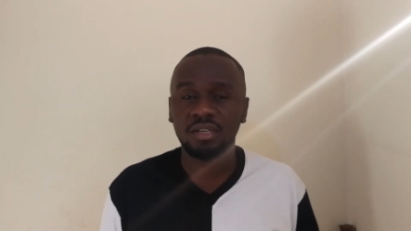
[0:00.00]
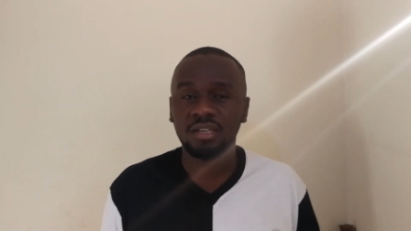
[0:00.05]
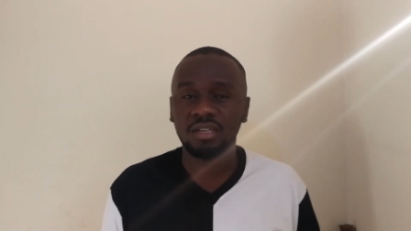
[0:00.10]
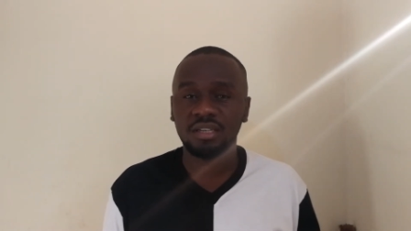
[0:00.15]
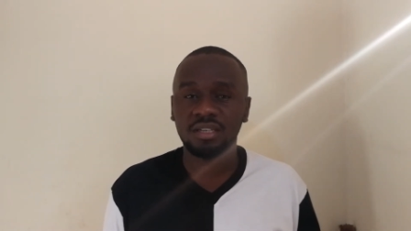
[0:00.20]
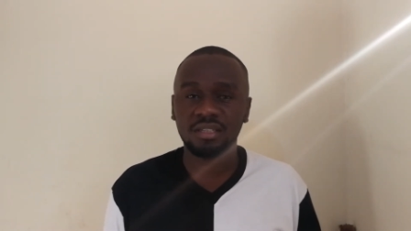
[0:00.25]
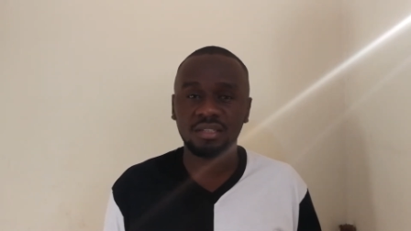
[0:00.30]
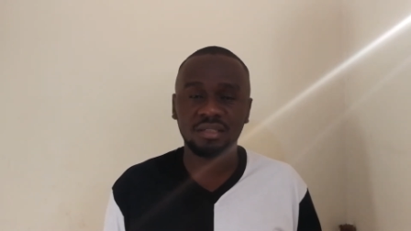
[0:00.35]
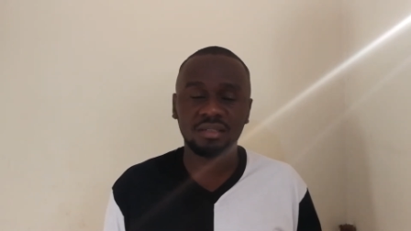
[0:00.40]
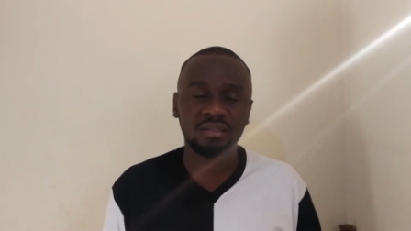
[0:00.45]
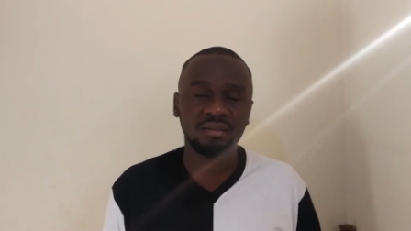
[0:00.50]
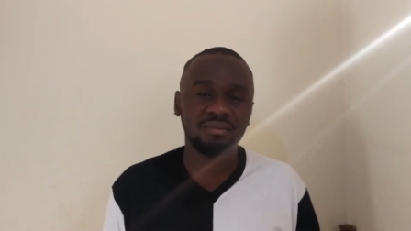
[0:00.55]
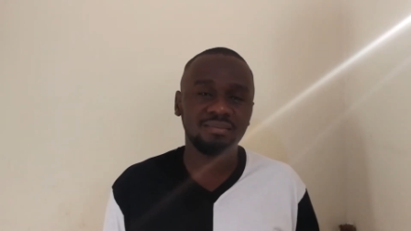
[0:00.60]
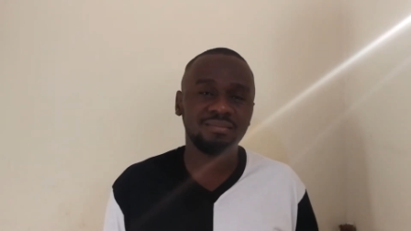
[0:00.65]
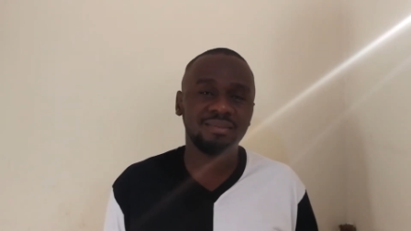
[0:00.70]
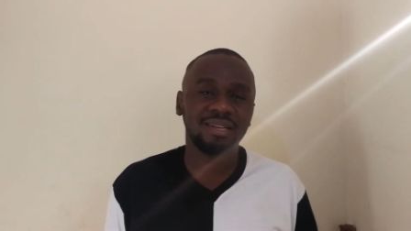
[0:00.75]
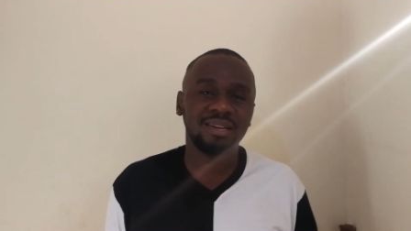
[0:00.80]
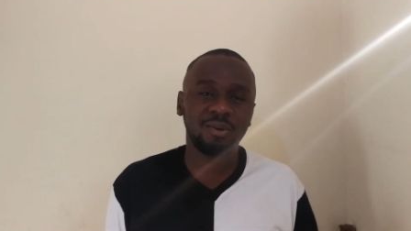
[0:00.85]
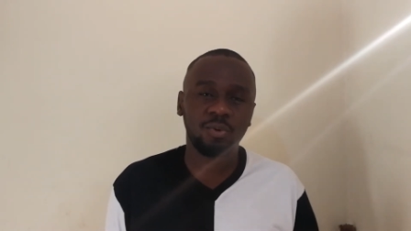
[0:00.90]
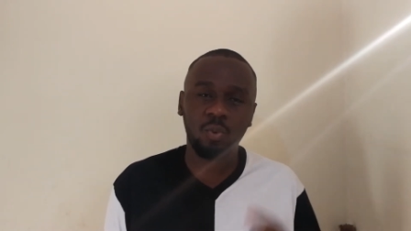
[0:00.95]

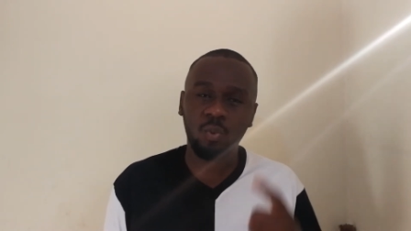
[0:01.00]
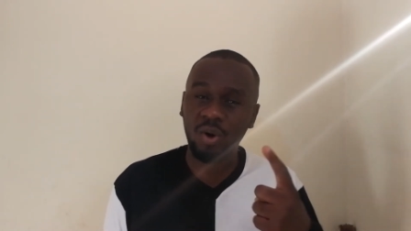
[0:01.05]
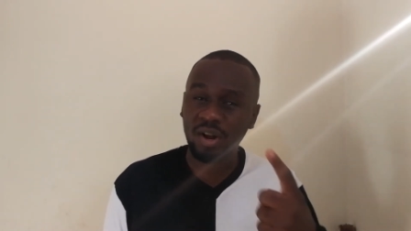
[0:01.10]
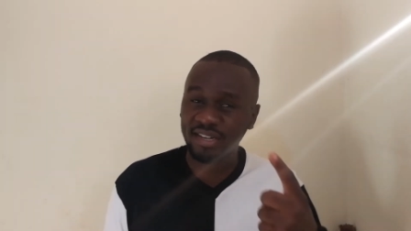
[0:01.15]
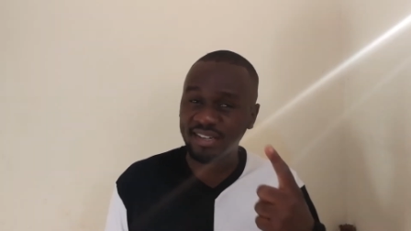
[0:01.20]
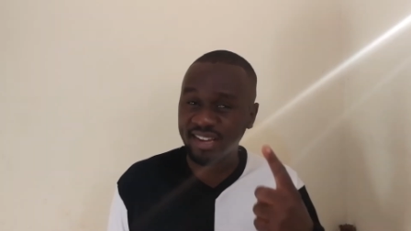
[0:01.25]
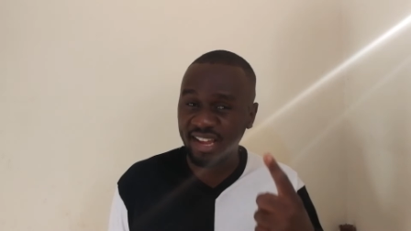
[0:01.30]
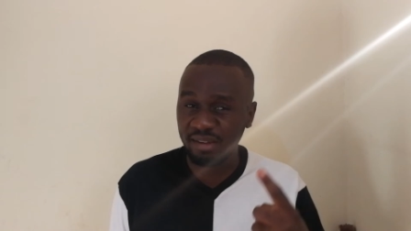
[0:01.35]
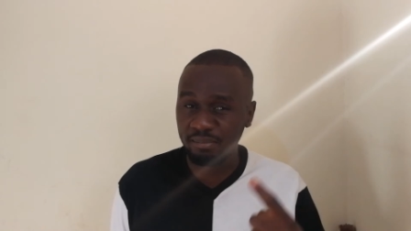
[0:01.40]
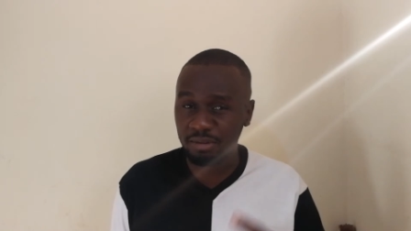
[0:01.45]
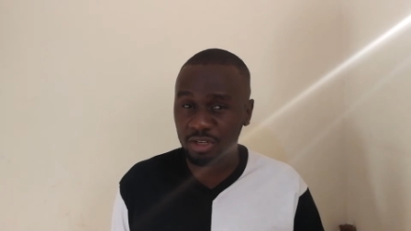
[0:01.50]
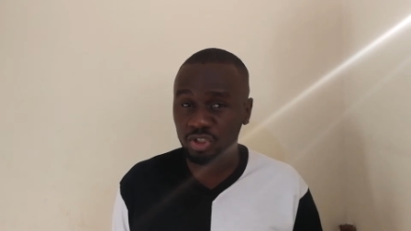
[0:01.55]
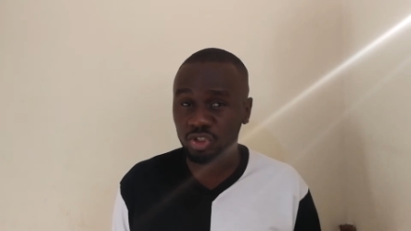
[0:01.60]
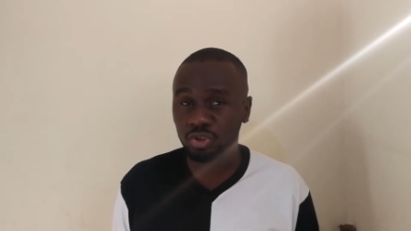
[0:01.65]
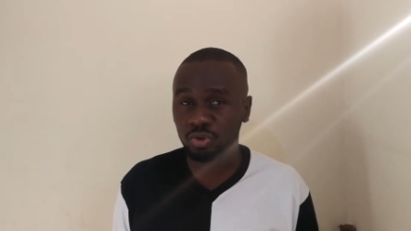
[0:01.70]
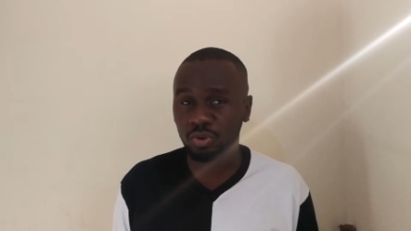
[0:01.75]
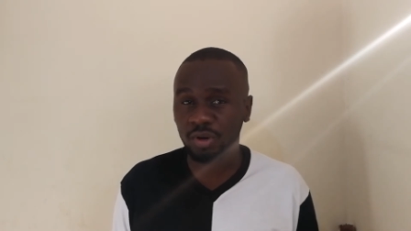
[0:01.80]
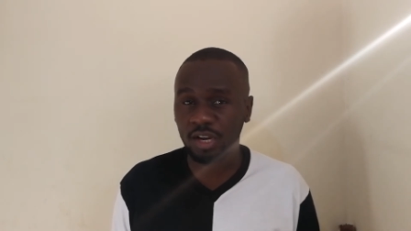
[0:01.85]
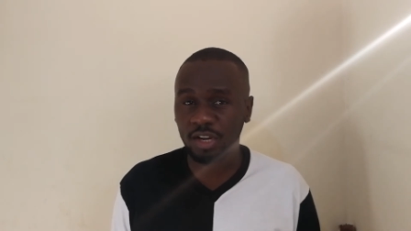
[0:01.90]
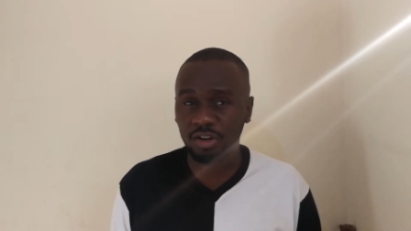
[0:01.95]
is
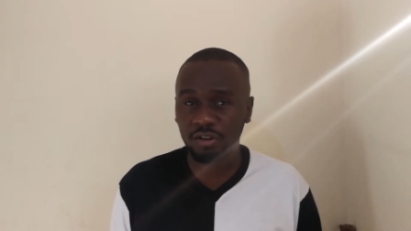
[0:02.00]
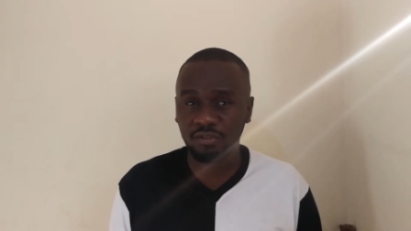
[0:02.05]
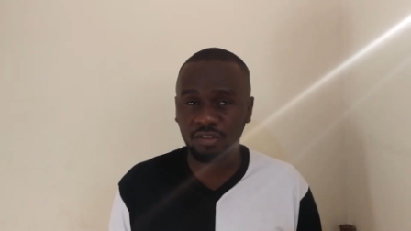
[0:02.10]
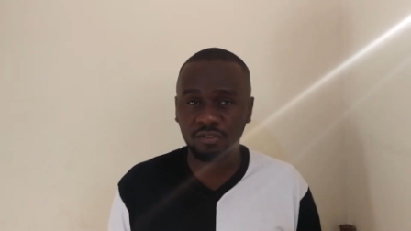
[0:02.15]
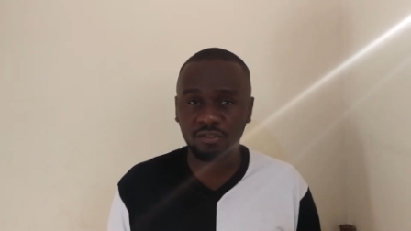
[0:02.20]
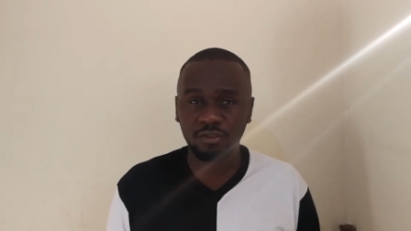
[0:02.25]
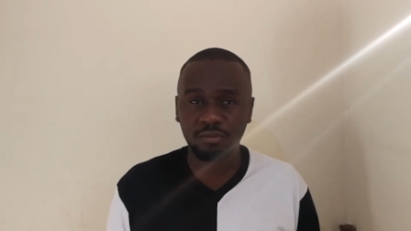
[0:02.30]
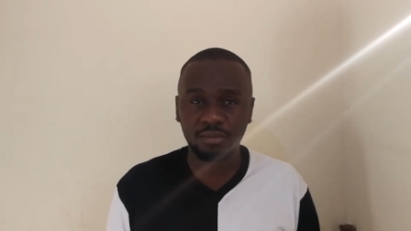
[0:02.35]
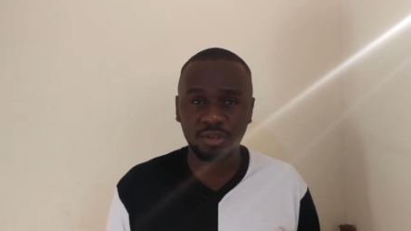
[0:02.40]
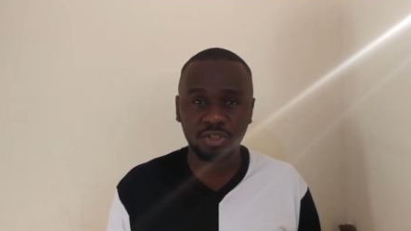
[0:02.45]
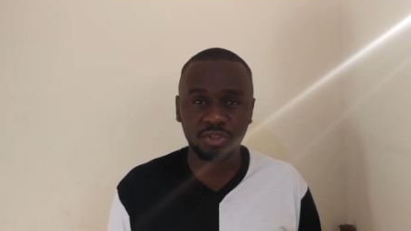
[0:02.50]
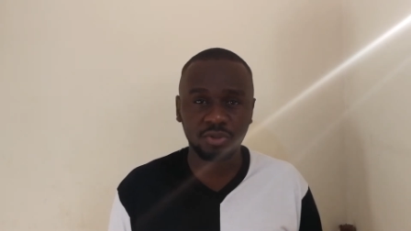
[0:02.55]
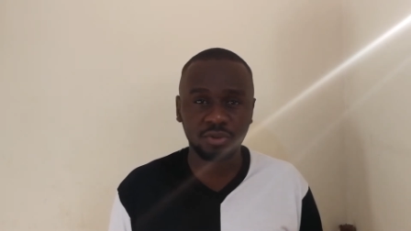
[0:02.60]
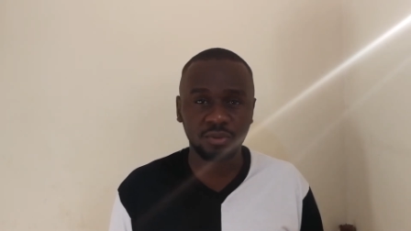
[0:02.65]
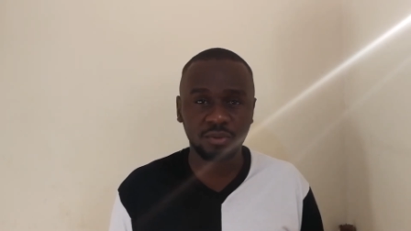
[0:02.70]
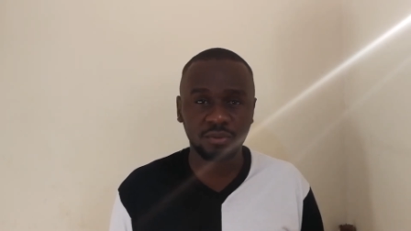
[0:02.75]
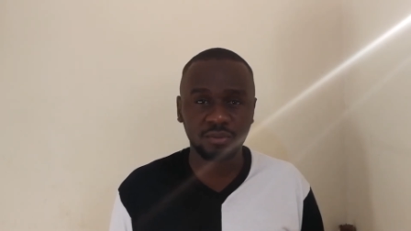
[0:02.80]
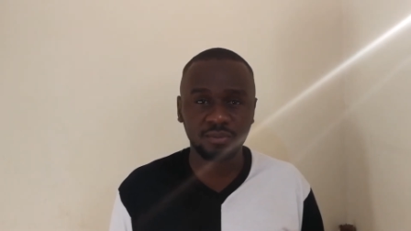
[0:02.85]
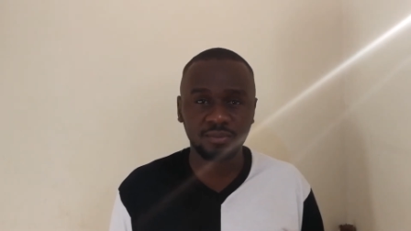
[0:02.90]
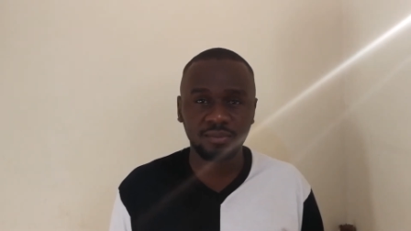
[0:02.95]
one-dimensional kind of information.